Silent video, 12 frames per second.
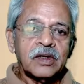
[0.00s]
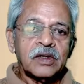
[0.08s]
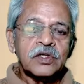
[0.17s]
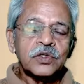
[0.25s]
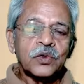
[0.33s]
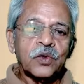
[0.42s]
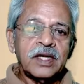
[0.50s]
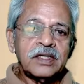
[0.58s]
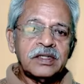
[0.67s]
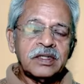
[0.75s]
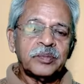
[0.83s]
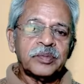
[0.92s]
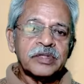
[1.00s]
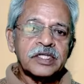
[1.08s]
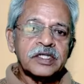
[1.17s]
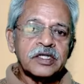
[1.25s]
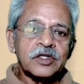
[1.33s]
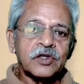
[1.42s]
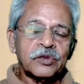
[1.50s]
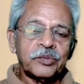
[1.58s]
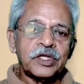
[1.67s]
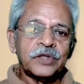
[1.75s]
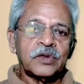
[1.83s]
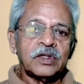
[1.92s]
So 80% of the
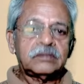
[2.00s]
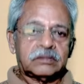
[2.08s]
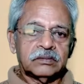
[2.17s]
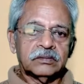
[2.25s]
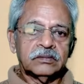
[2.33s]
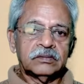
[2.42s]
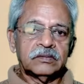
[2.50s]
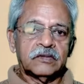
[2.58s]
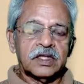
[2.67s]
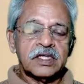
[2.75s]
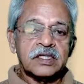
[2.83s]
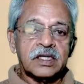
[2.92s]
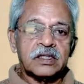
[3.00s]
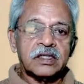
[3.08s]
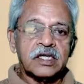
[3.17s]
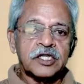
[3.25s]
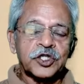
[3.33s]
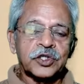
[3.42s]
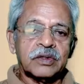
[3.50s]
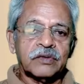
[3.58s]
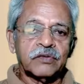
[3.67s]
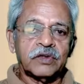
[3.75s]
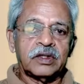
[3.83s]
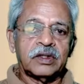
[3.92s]
B12 is attached
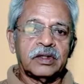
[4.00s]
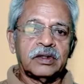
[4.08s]
with the